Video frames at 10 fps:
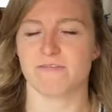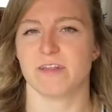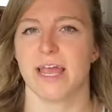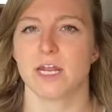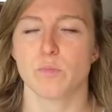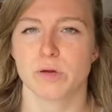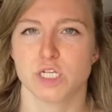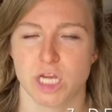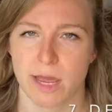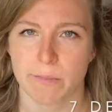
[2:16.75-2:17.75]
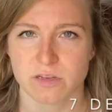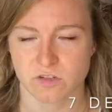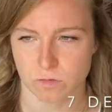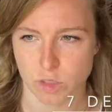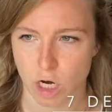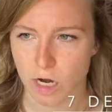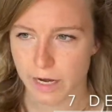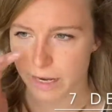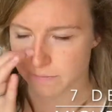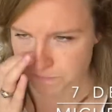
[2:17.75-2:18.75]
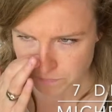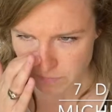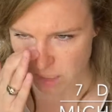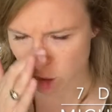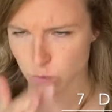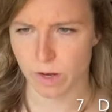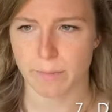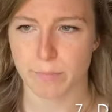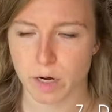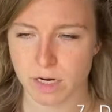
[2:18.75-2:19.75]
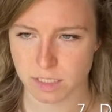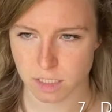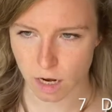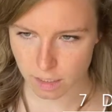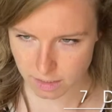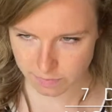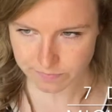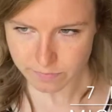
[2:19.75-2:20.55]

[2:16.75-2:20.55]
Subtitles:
flannel pajamas from Target, and she's wearing Birkenstocks.